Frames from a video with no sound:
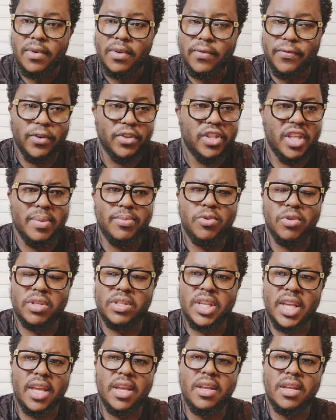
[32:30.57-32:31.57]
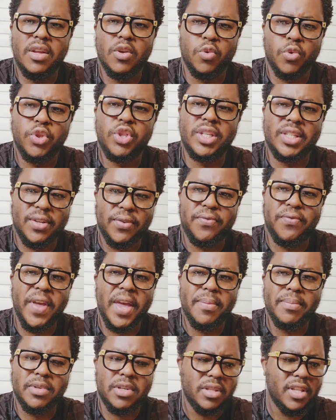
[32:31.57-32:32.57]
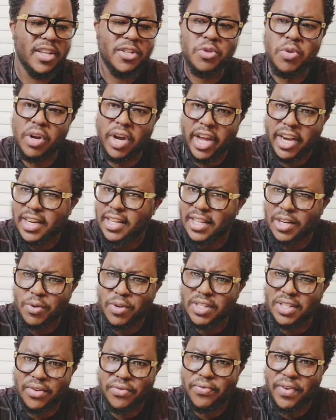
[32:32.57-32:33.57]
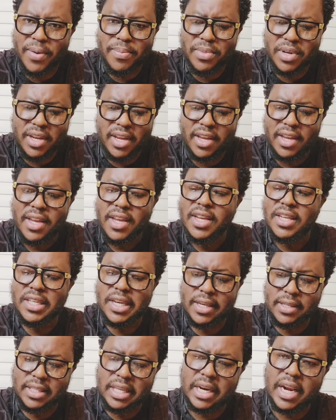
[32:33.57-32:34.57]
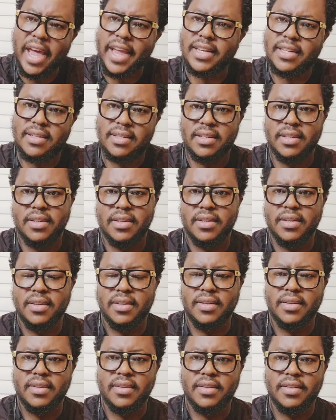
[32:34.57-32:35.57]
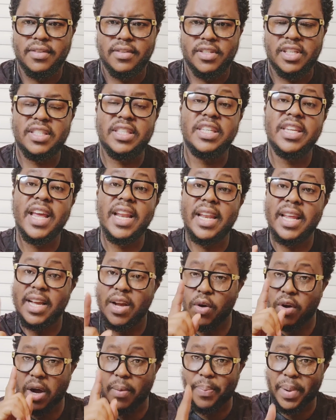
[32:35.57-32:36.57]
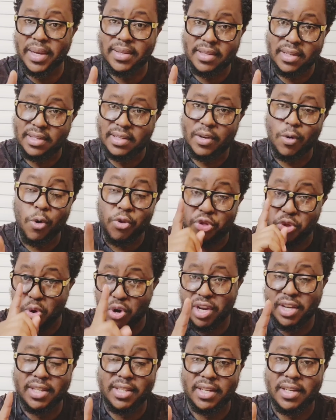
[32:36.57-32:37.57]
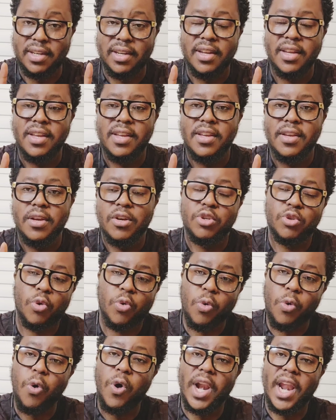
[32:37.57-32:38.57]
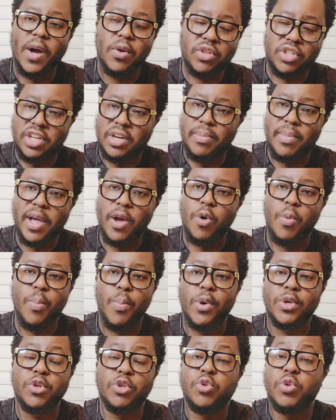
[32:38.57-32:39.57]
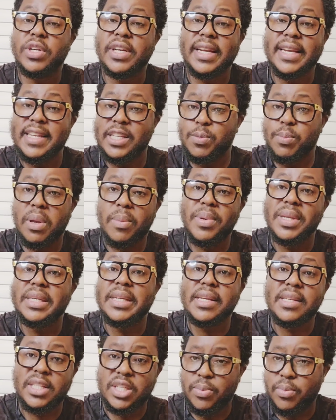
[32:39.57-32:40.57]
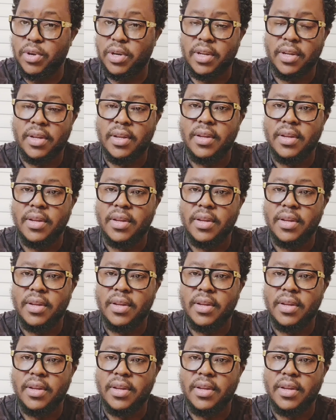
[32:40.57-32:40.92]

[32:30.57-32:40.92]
For them to say Ruth defamed, there's no character that was defamed here. She has the right. She's in a legal capacity, authority, to call out Jeremiah Omoto to release baby testimony.